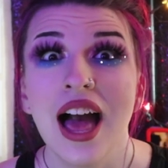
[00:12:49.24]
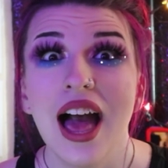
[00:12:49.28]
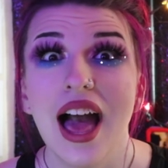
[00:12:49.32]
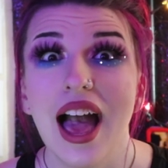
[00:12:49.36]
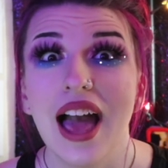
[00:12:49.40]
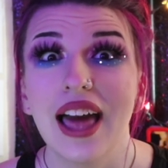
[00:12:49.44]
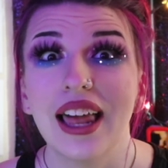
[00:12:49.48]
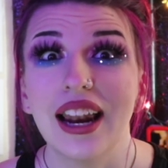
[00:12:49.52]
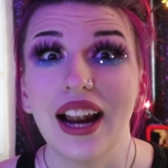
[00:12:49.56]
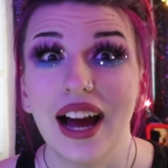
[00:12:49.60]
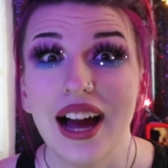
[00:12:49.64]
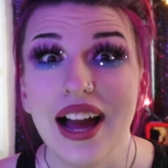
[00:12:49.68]

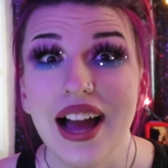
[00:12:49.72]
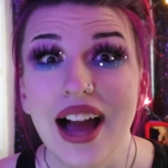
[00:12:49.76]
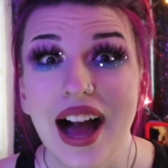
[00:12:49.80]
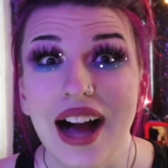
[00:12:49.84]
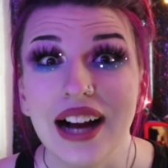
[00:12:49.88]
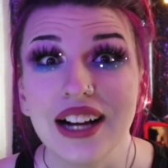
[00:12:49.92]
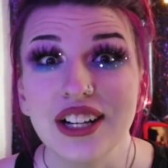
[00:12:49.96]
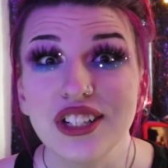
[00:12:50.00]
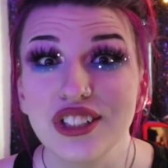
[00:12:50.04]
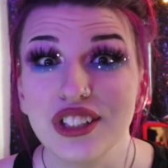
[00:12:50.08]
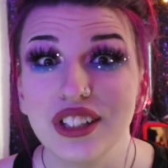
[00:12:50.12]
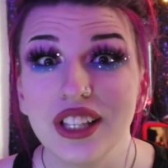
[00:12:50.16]
and I
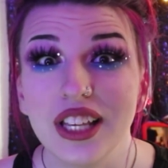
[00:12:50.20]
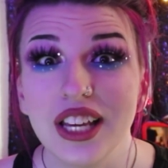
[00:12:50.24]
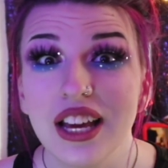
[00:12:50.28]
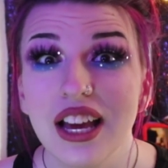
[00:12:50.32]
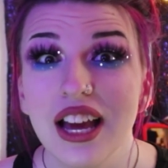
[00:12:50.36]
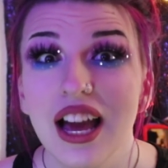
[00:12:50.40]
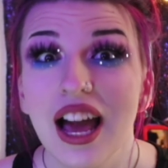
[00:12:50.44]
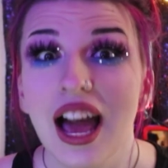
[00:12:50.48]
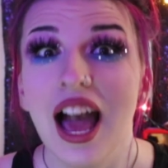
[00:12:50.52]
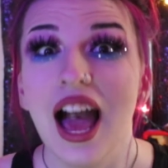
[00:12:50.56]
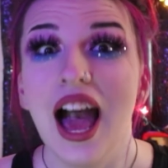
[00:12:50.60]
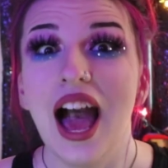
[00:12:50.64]

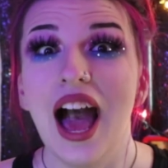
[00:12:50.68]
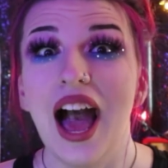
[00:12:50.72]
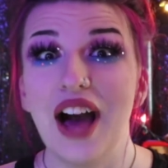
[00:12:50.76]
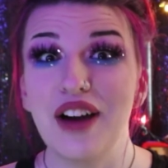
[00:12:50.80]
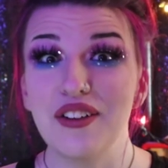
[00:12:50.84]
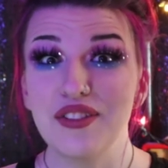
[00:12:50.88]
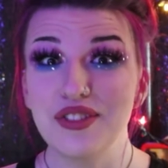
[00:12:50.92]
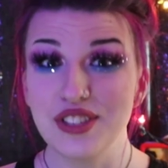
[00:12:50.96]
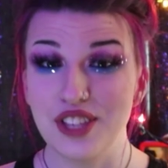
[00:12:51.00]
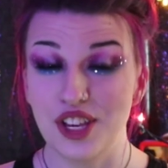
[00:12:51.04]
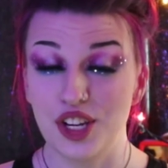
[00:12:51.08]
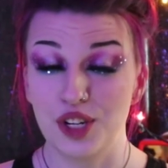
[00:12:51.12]
actually
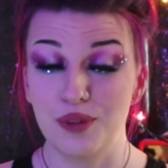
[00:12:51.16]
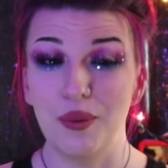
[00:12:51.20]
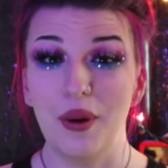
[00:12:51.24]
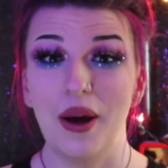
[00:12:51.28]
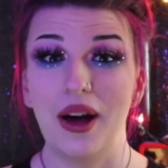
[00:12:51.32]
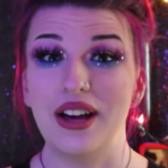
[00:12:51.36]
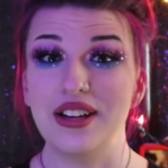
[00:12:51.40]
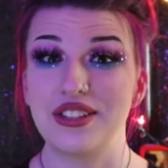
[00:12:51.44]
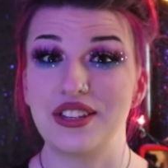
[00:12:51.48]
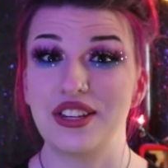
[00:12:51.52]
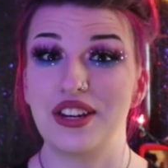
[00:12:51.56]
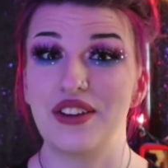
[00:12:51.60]
have such
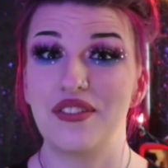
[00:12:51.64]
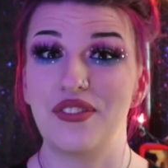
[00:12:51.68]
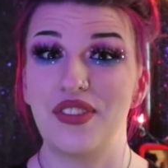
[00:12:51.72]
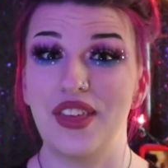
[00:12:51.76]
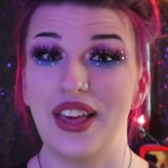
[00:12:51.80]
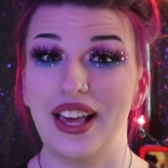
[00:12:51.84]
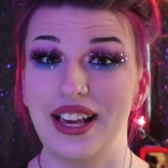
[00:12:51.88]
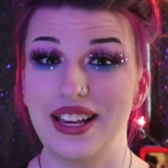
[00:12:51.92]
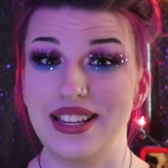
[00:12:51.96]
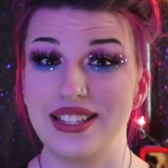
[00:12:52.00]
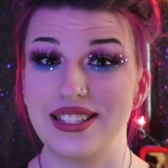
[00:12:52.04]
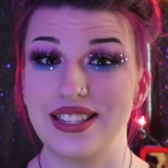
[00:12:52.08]
positive
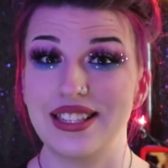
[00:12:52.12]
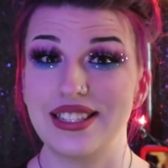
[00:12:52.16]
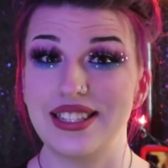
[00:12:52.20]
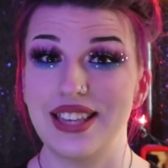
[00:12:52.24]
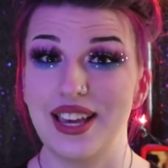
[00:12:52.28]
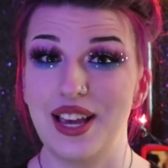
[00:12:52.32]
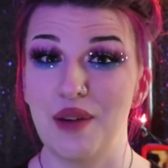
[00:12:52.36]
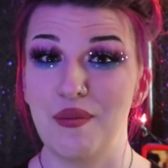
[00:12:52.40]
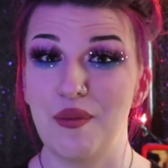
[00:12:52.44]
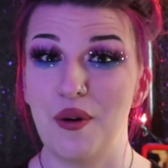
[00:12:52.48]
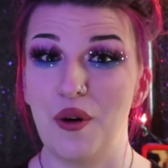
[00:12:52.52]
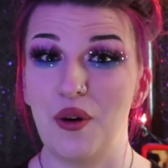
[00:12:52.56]
things to
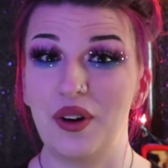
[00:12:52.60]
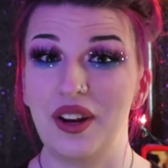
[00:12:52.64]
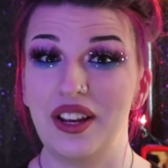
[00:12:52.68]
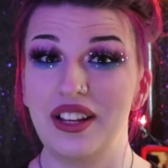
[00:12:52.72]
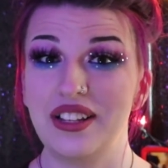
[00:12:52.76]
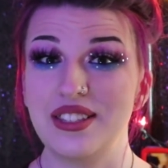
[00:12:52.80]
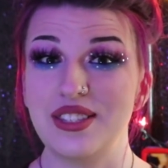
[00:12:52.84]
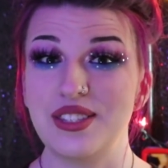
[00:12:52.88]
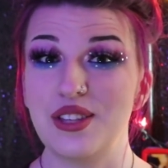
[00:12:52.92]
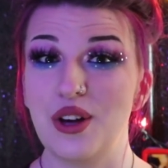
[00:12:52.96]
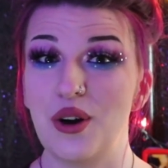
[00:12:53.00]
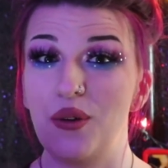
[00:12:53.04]
say about
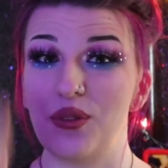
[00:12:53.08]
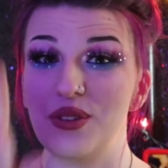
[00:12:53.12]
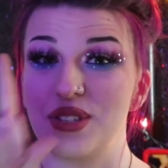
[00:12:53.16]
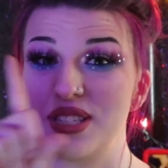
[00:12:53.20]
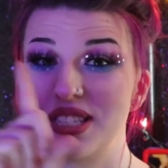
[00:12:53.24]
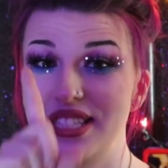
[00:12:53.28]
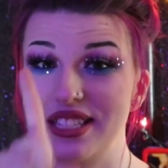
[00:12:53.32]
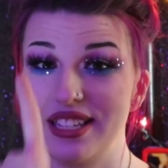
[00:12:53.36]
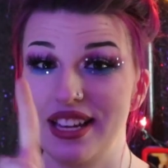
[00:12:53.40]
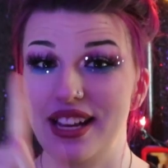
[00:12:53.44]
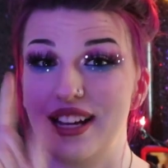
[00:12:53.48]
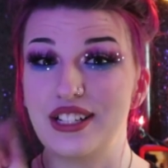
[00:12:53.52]
it, so
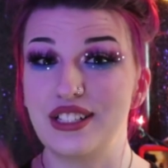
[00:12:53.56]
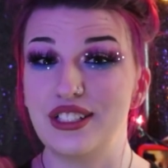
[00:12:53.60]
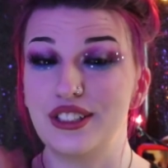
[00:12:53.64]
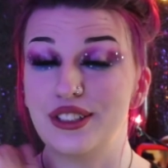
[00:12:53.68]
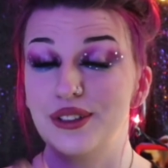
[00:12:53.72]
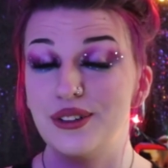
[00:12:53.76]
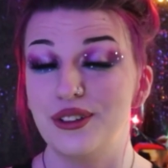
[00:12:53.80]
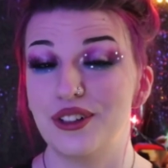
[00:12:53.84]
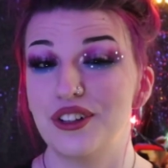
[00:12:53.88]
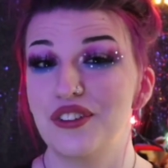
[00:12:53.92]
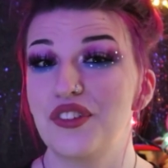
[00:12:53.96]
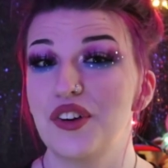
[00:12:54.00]
stay
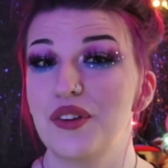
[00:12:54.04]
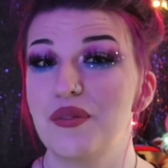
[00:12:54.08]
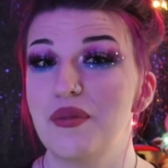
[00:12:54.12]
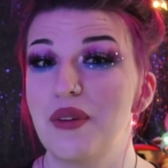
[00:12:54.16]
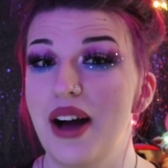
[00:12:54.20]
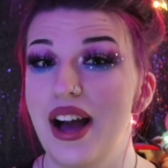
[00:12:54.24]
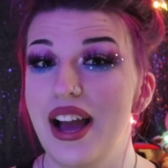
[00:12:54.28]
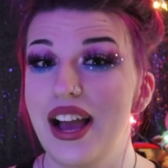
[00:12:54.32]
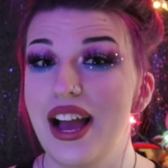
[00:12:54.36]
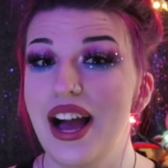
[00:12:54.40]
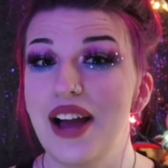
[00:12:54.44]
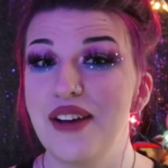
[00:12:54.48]
tuned for
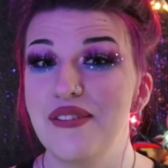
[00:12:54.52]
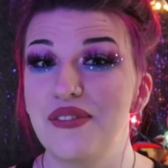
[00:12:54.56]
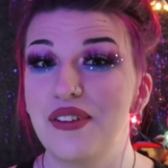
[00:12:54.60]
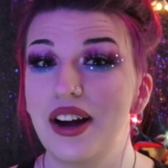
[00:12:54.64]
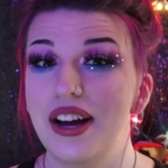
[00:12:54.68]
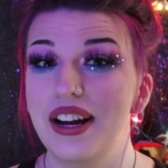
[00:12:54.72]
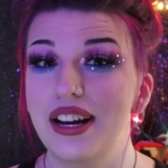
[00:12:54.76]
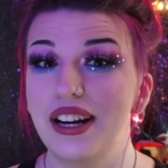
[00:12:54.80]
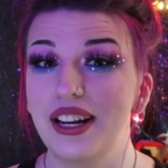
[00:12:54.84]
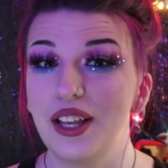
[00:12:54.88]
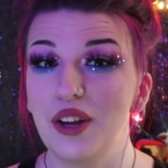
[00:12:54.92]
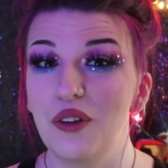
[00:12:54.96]
my I
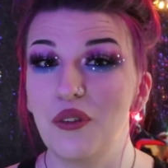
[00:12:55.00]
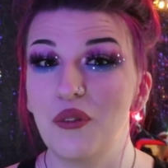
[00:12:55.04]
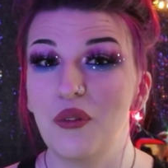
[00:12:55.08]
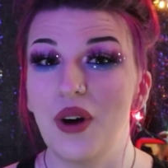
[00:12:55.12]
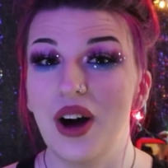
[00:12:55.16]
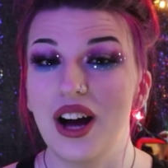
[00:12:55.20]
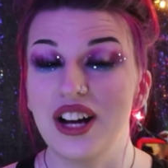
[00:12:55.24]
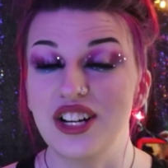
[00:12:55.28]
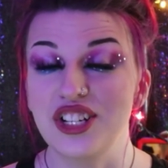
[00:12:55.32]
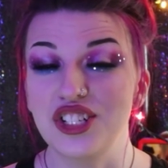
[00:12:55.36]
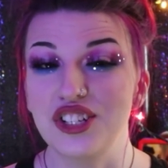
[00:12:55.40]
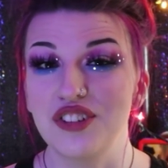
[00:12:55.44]
finally watched